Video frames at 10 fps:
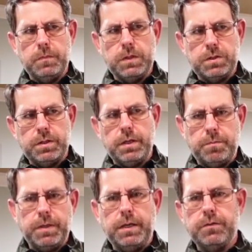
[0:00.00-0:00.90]

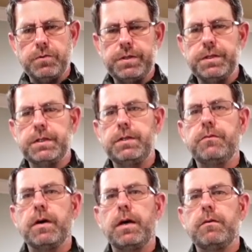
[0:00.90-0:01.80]
SIG
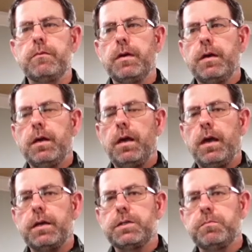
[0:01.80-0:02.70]

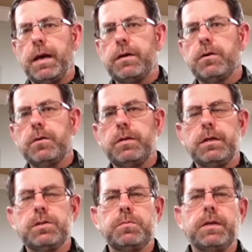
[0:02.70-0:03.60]
P365X macro that
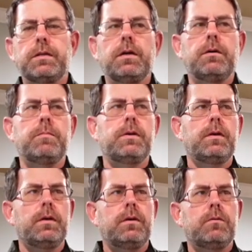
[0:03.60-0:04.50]
I just picked up,
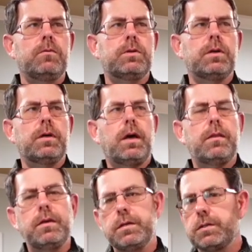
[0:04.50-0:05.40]
which I
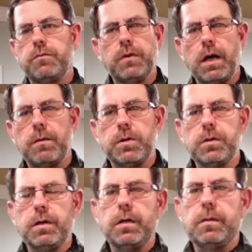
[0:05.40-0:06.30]
think is a phenomenal
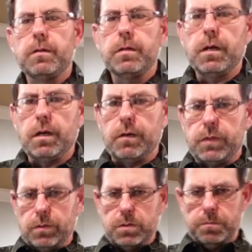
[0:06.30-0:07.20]
gun. I've
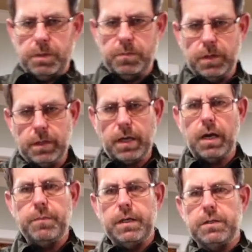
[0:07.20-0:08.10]
told some people in the
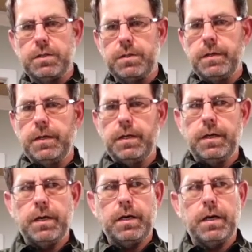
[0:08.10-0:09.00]
comments.
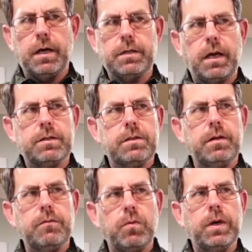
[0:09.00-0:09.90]
I still
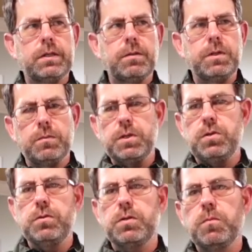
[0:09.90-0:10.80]
have a ways. Let me
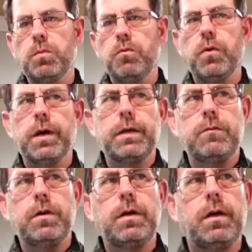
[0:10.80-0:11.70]
shoot it some more before I give
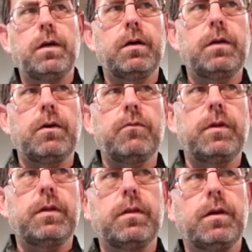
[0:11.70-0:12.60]
you a
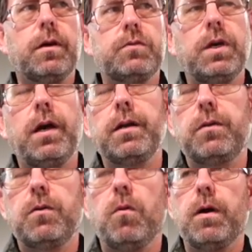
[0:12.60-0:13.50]
definite there. I've shot
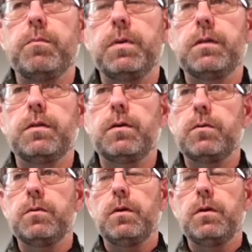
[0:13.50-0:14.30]
it quite a bit though.